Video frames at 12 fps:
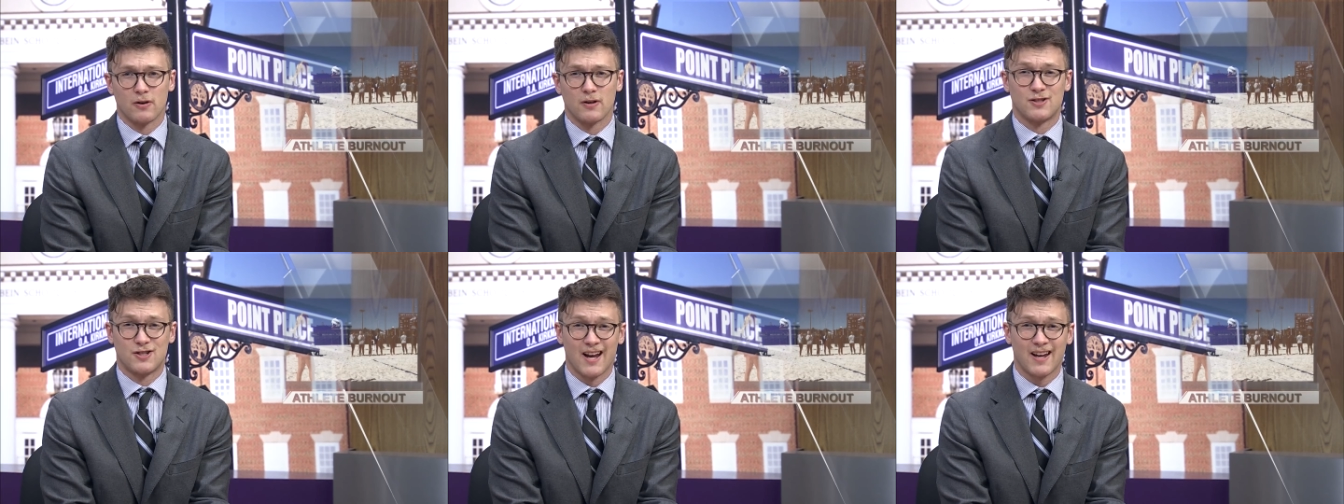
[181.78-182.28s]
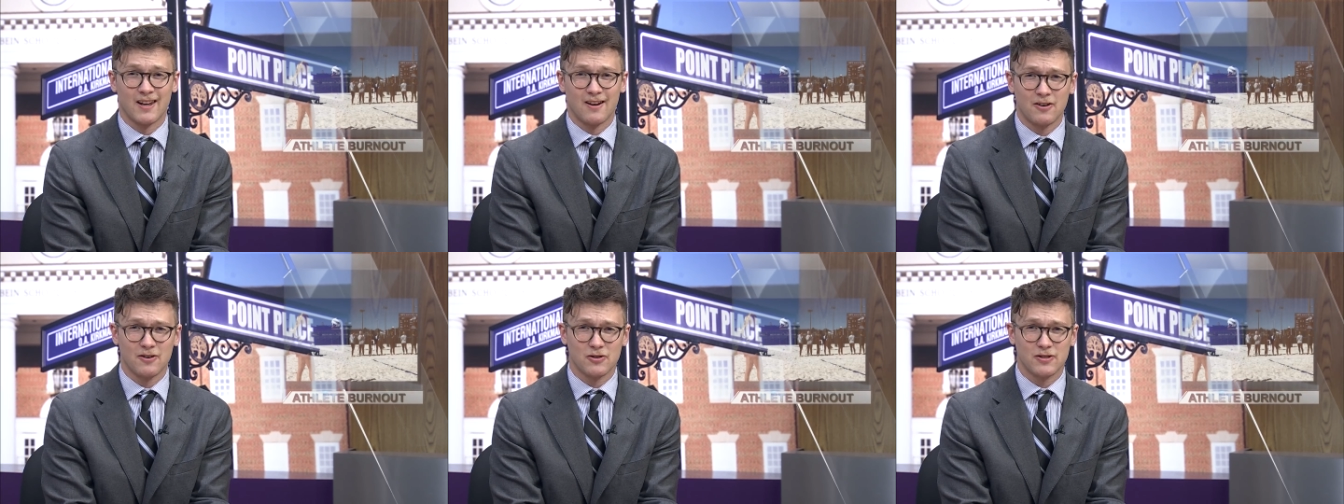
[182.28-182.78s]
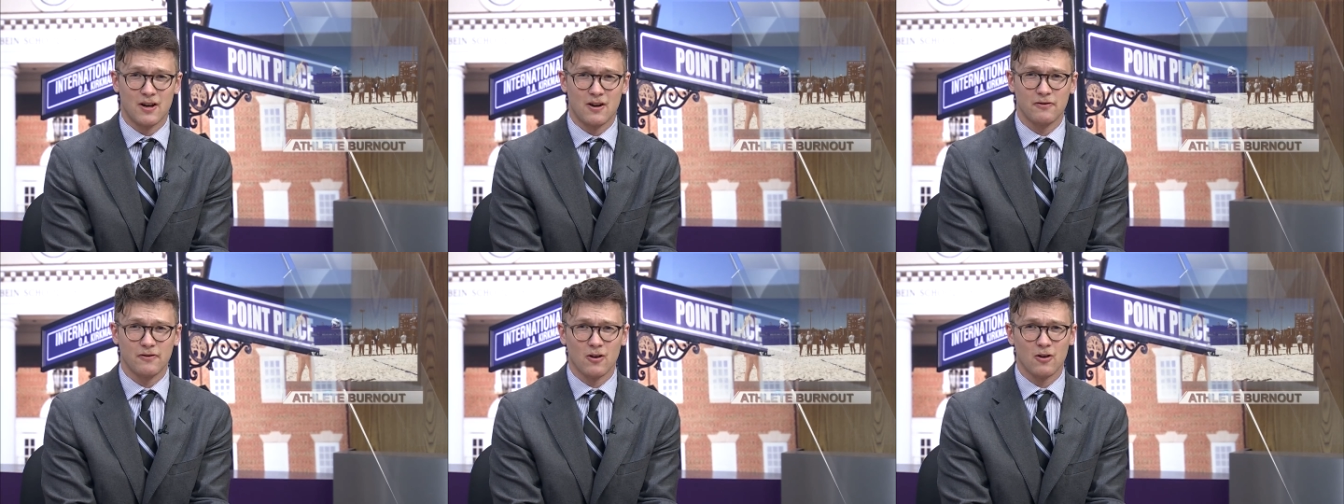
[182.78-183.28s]
to check in on
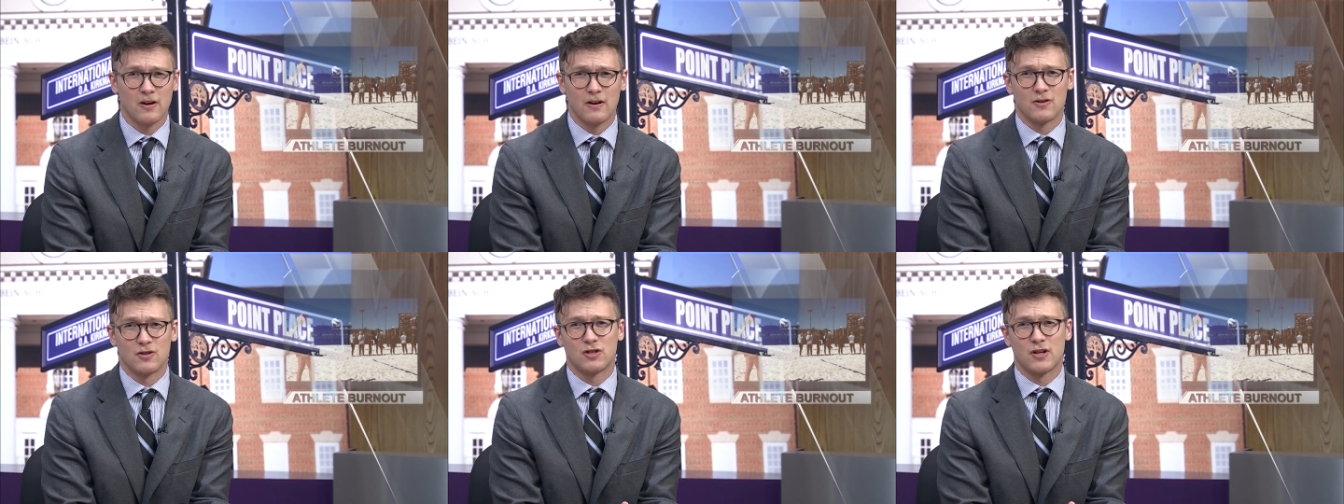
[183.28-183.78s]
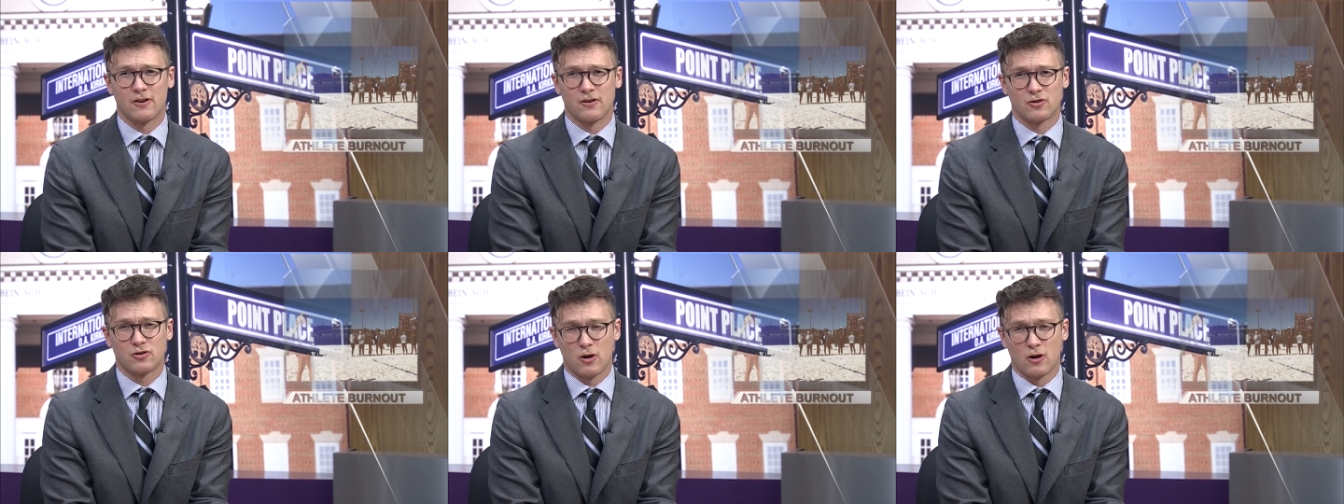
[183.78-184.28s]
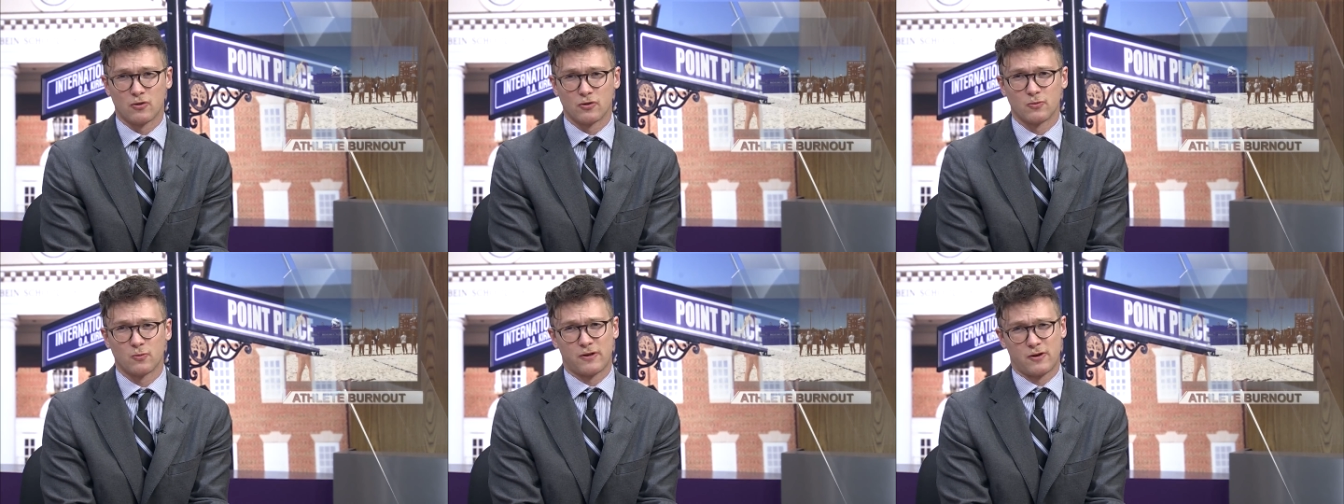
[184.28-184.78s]
yourself or even share your
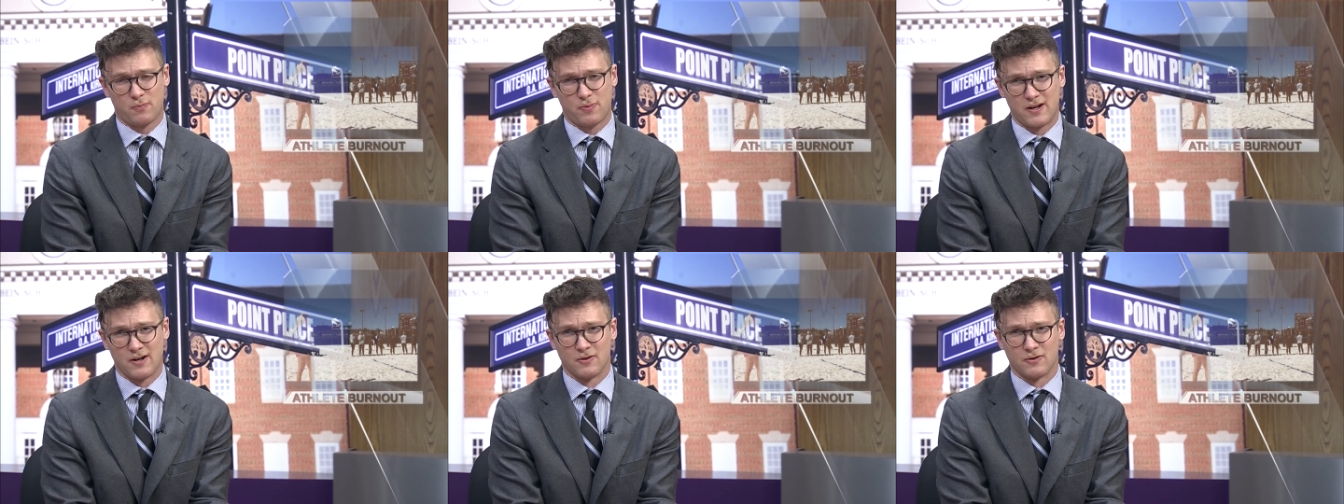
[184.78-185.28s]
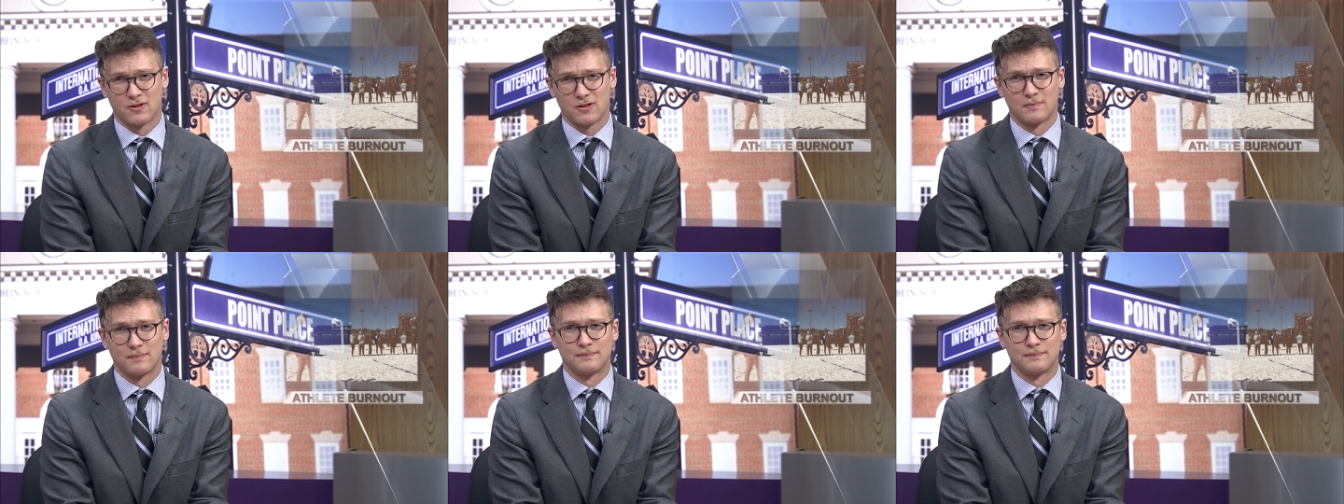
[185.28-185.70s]
struggles with your peers.